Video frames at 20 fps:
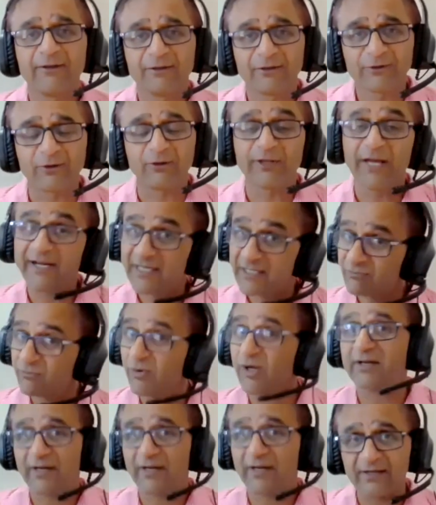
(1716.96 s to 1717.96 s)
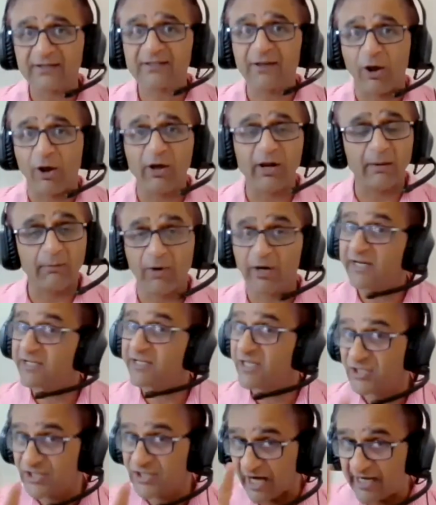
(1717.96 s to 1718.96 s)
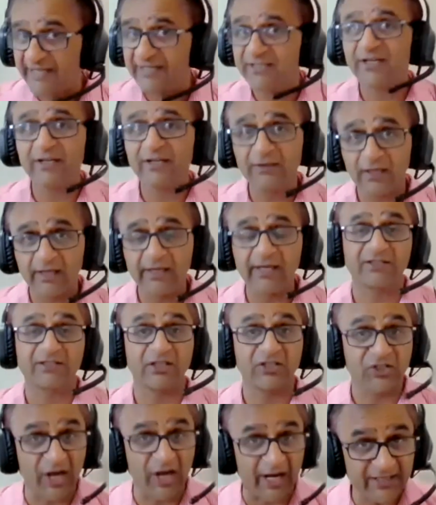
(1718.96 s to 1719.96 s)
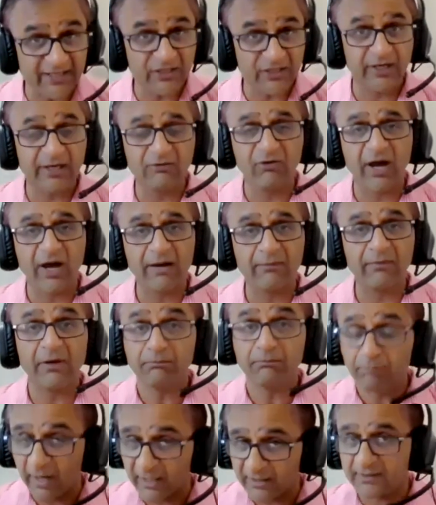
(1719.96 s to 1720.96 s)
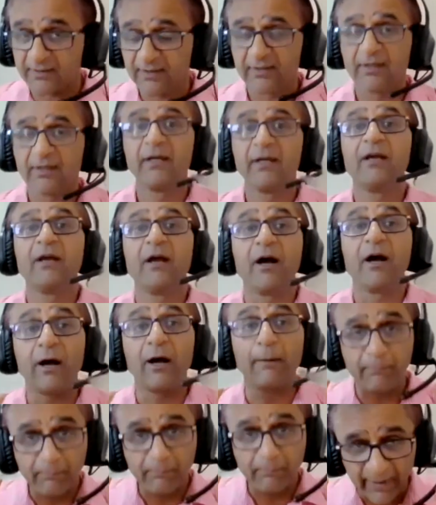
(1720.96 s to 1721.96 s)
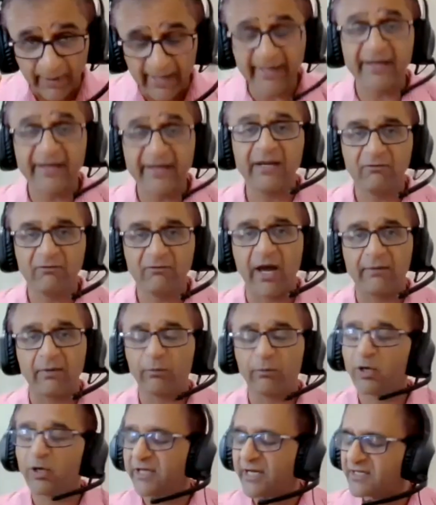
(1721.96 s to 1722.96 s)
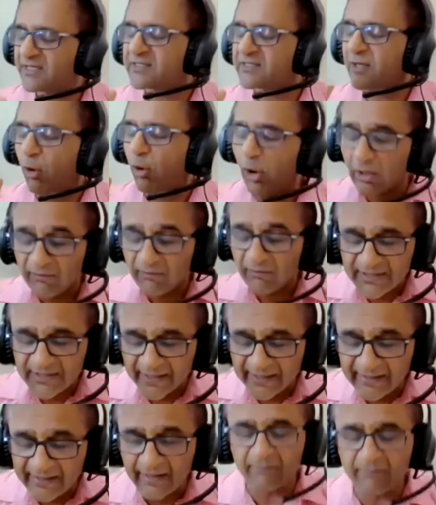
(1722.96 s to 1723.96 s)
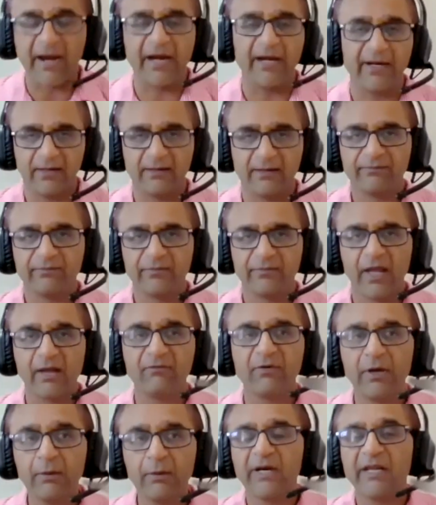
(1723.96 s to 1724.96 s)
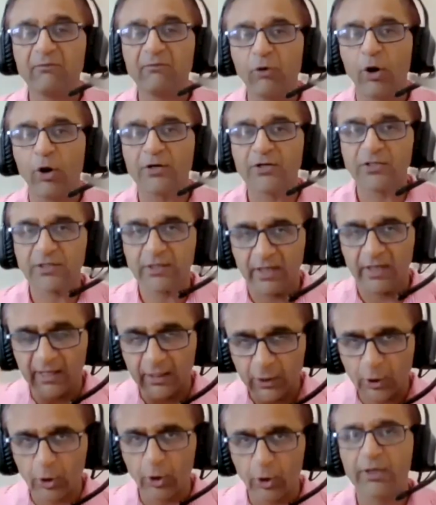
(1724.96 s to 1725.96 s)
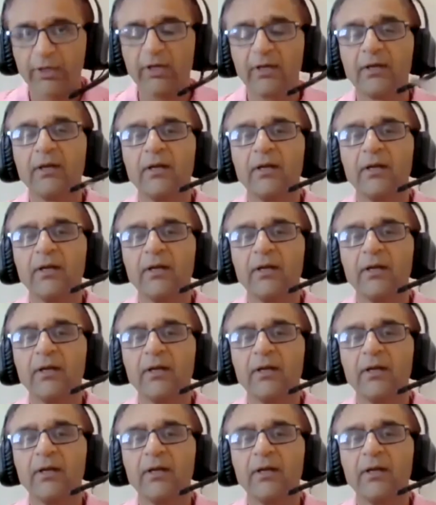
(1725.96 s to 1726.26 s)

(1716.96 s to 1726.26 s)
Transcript: So that is what it is all about. It's a challenging thing. It's a challenging environment, but a paying environment. But it is always in demand. Everybody wants a good,